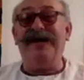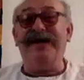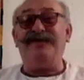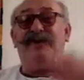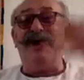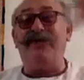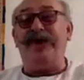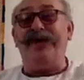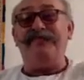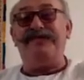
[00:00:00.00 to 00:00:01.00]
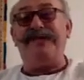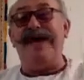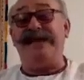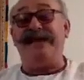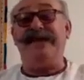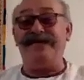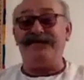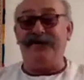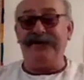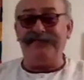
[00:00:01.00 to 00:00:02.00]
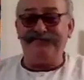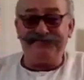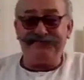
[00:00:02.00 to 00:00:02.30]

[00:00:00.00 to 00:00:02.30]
So I went upstairs, and guess what?